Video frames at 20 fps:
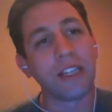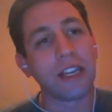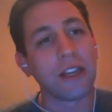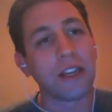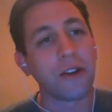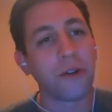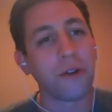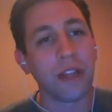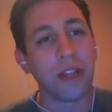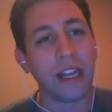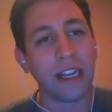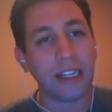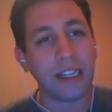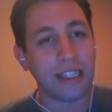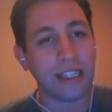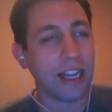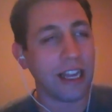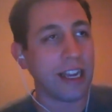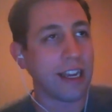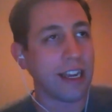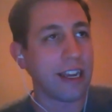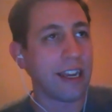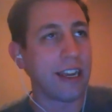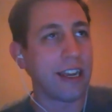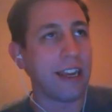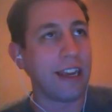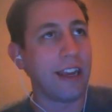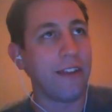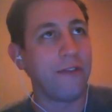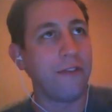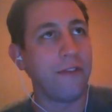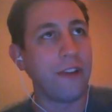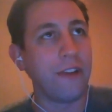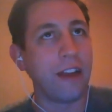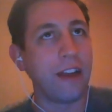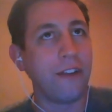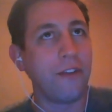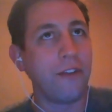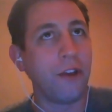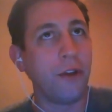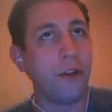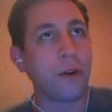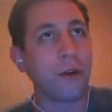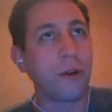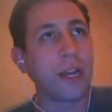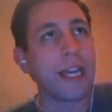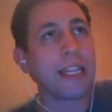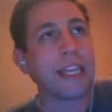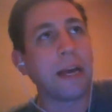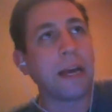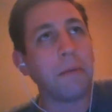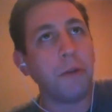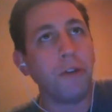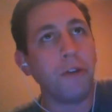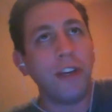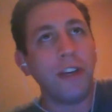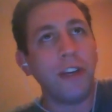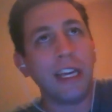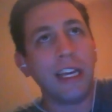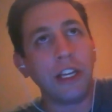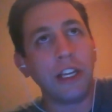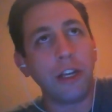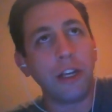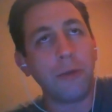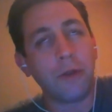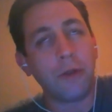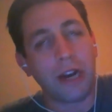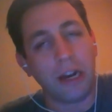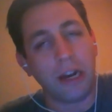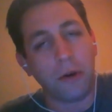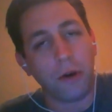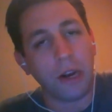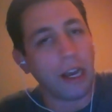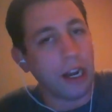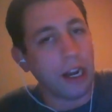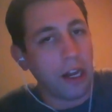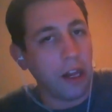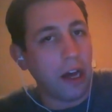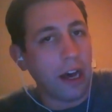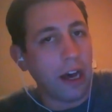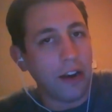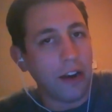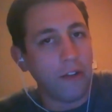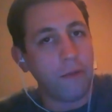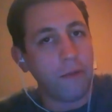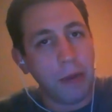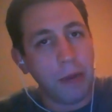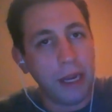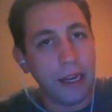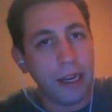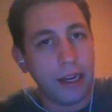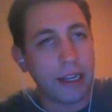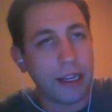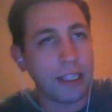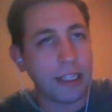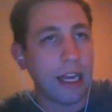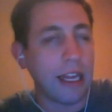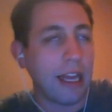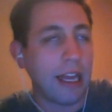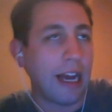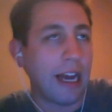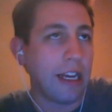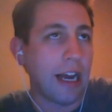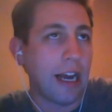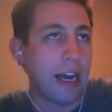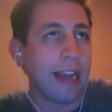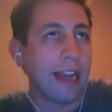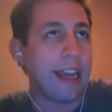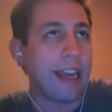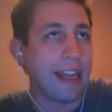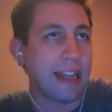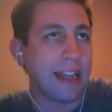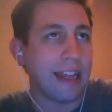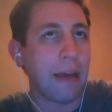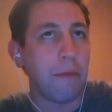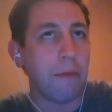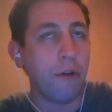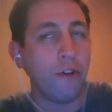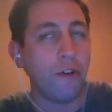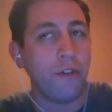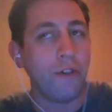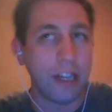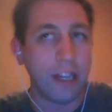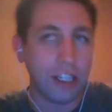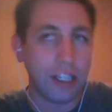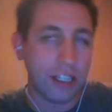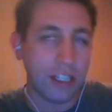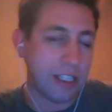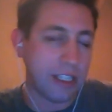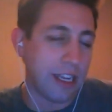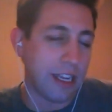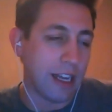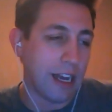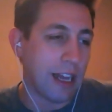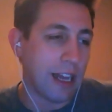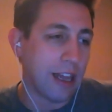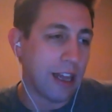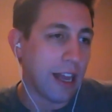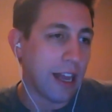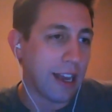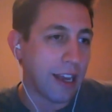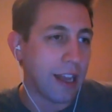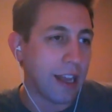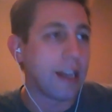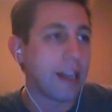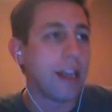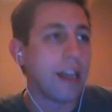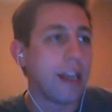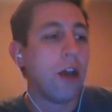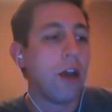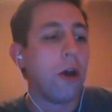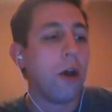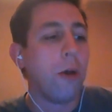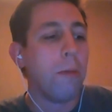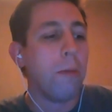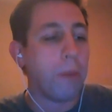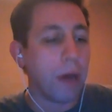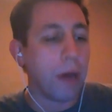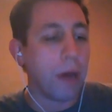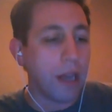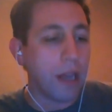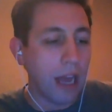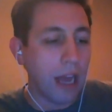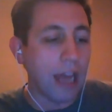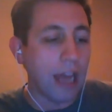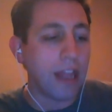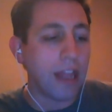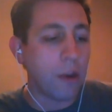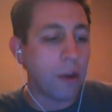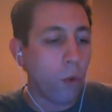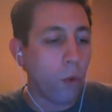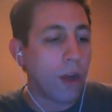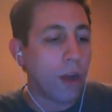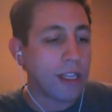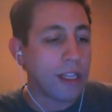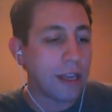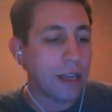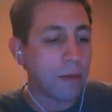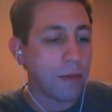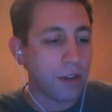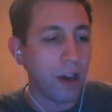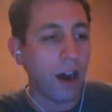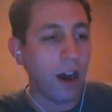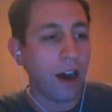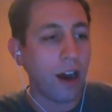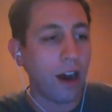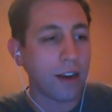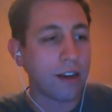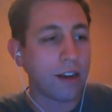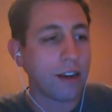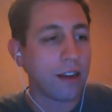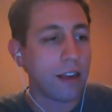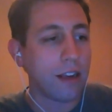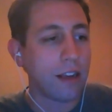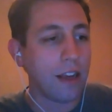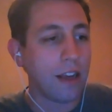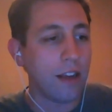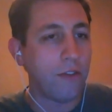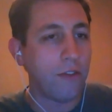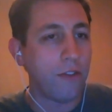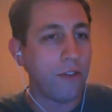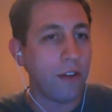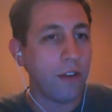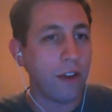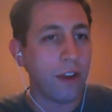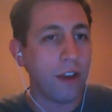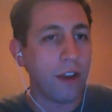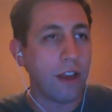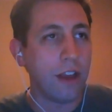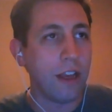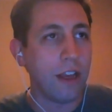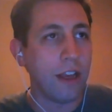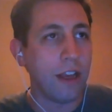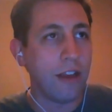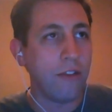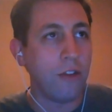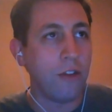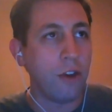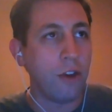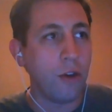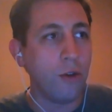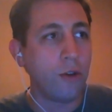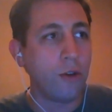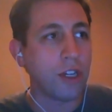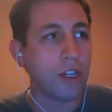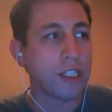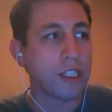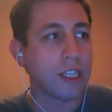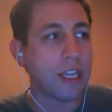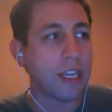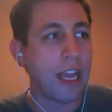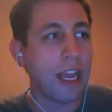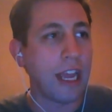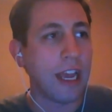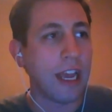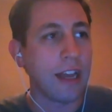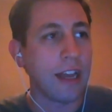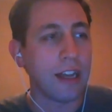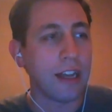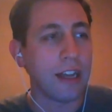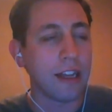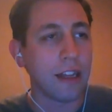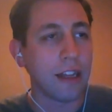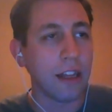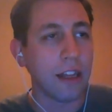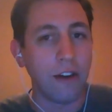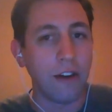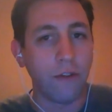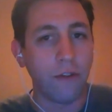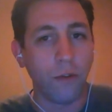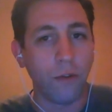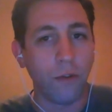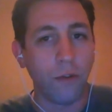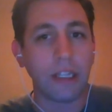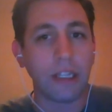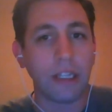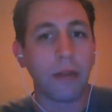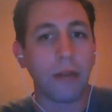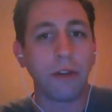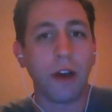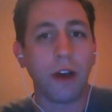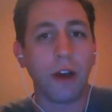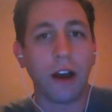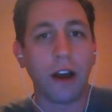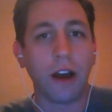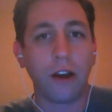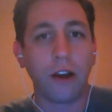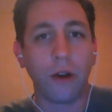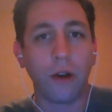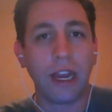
and Old Lace. Like, if you don't get that movie, then you probably won't get a lot of me, because I get that movie. It's just I like it. But I think What's Up, Doc? If you just can't love What's Up, Doc, or